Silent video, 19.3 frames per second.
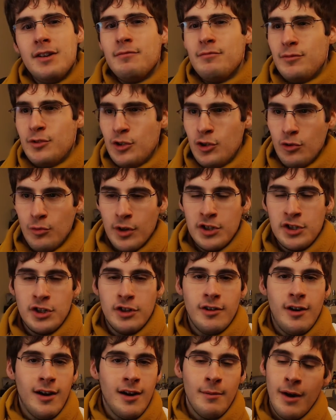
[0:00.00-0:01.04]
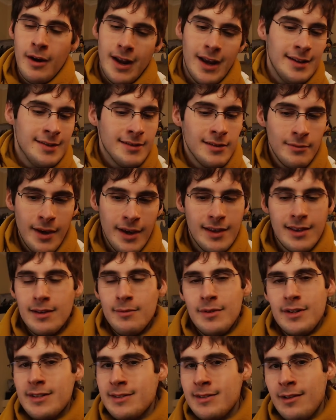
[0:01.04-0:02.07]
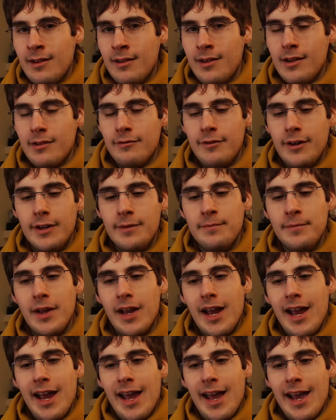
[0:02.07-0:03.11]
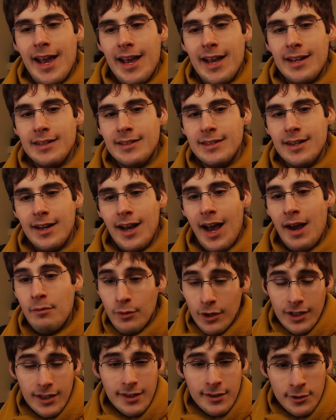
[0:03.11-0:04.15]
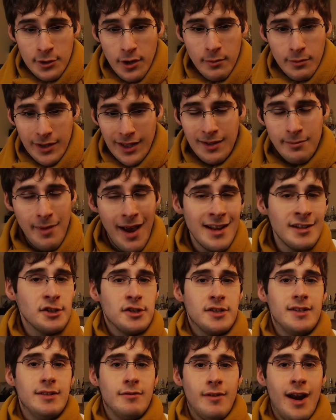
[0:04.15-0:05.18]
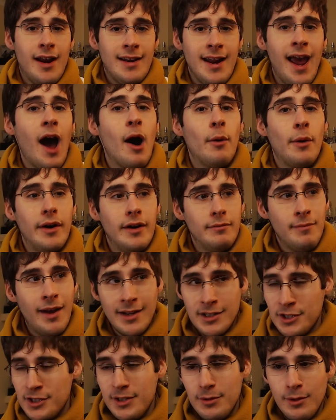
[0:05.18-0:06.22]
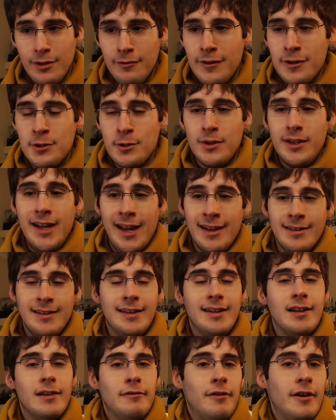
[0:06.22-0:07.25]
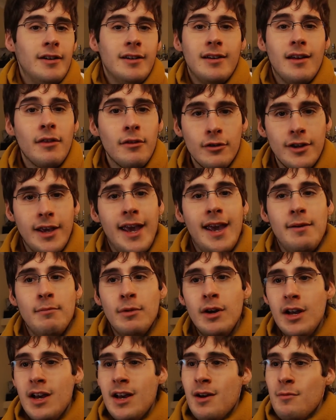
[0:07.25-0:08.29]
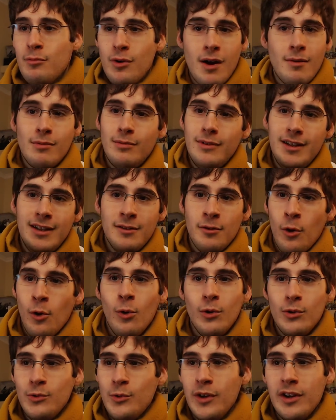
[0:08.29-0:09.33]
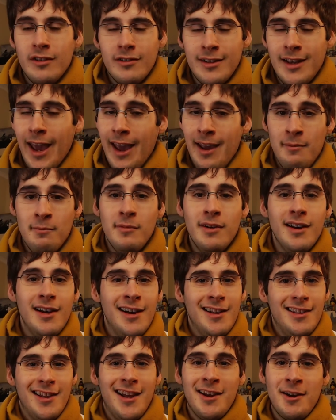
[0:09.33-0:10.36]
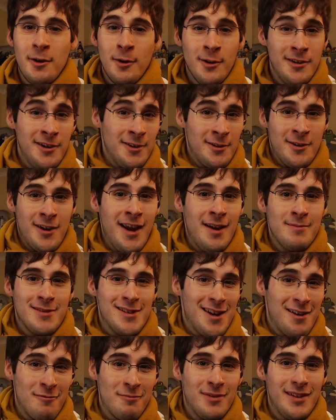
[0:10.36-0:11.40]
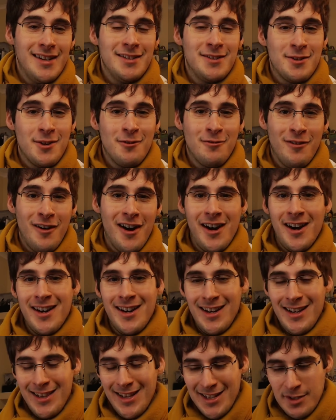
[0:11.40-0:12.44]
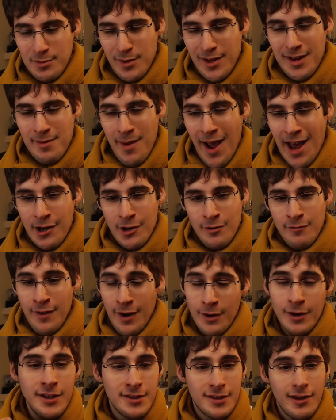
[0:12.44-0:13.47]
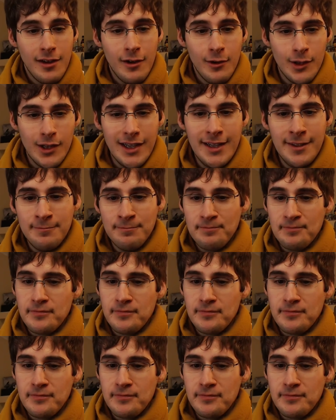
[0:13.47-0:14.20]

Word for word: too much to talk about. I still make them, and it's still a lot of fun and uh, I'm really enjoying playing Majesty right now. Majesty will eventually end, and I'll find another game, probably an old weird game, like all the other games that I've played so far in uh, Let's Play manner, very slowly,